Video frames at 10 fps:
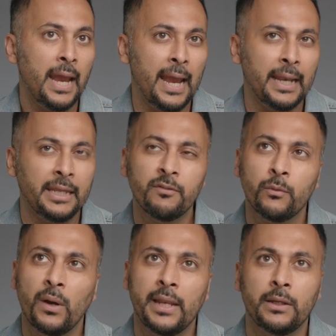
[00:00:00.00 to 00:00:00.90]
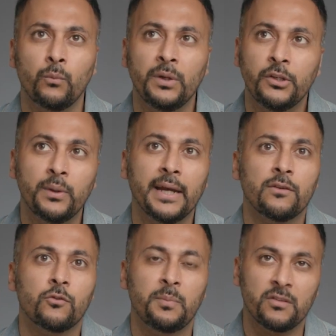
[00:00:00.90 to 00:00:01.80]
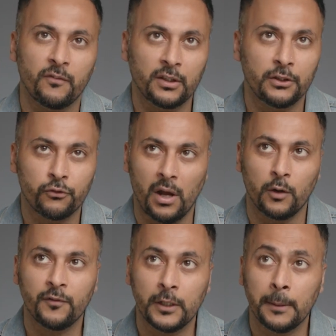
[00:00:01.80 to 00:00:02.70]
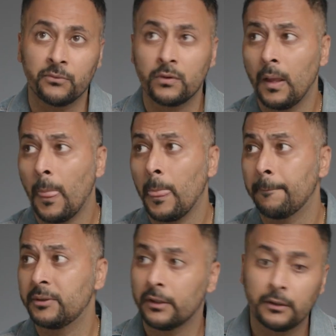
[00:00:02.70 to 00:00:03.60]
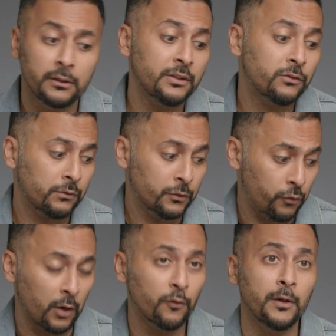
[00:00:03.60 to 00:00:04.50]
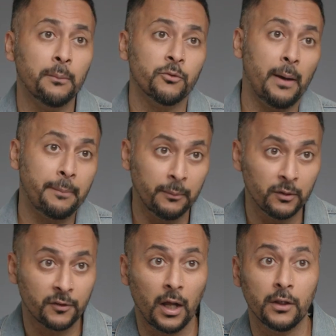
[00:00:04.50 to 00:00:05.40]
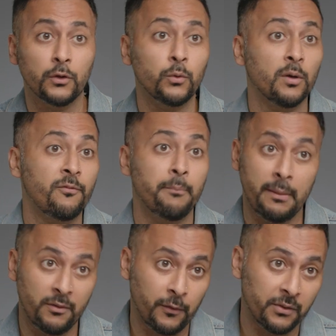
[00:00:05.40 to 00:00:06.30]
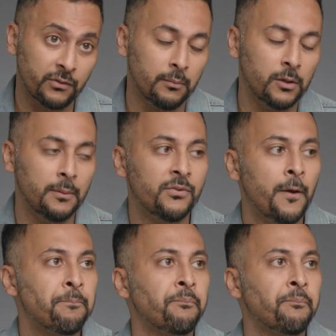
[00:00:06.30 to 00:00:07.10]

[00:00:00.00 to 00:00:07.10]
And even when we do get specifically Toronto films, particularly Toronto films by people of color who are maybe from the suburbs,